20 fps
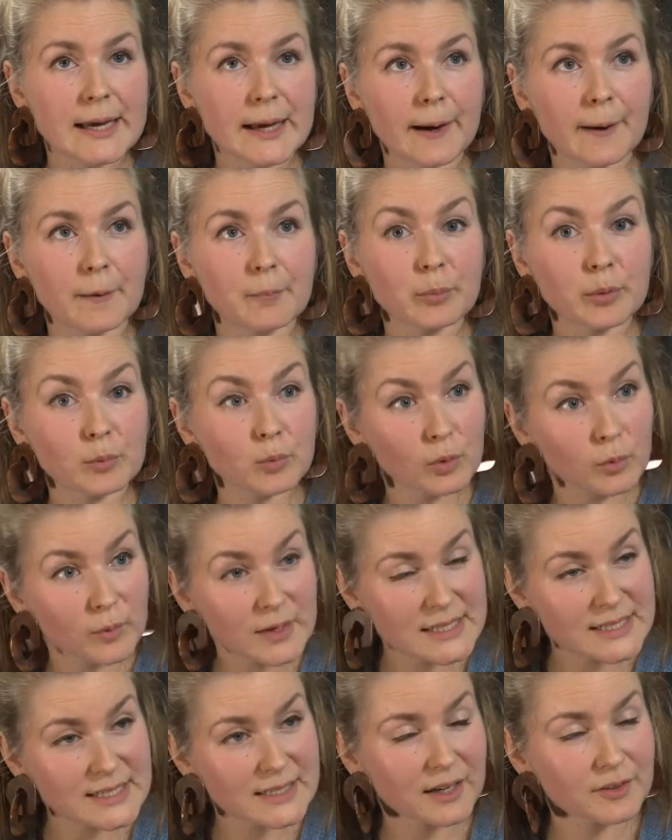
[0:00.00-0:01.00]
But what
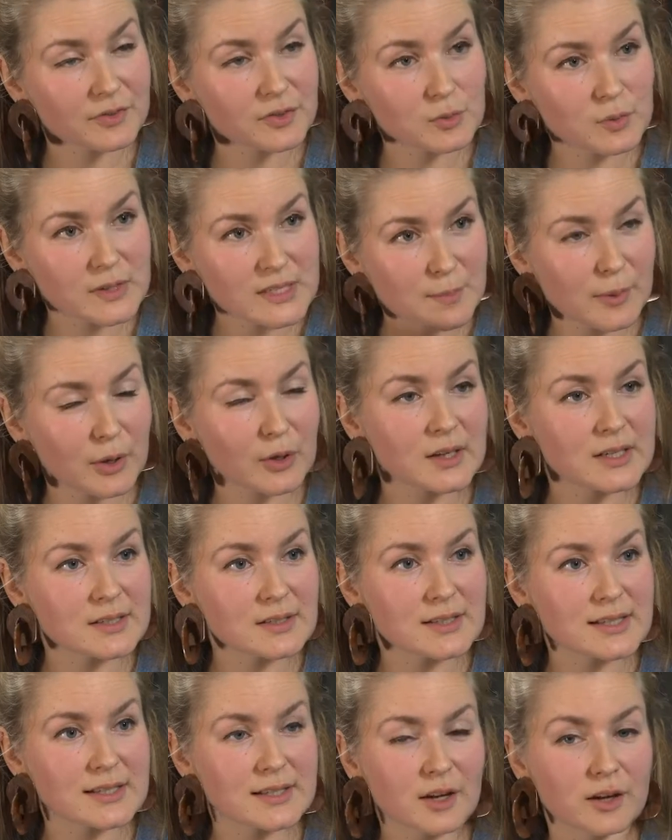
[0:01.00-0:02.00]
we did after we spoke
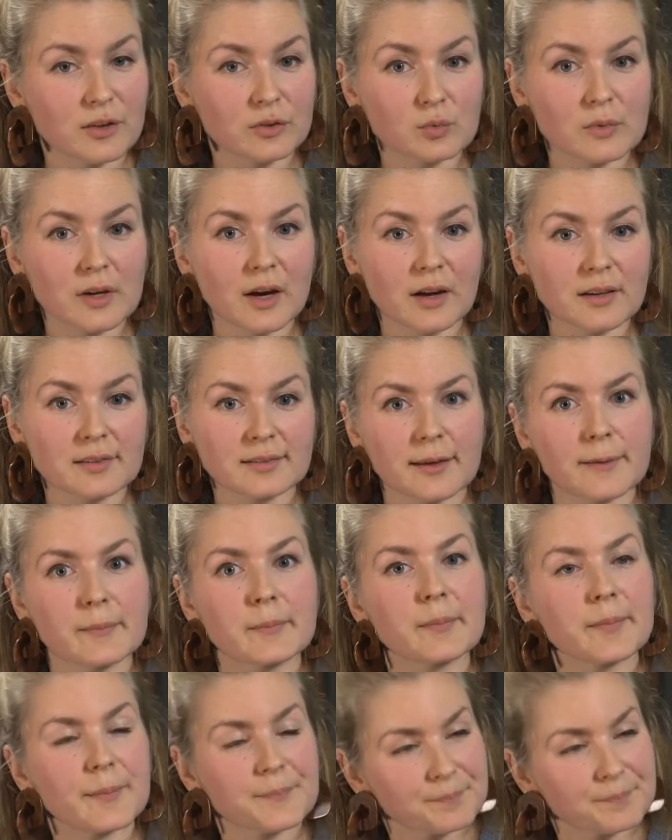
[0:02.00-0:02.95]
to these girls, we asked them,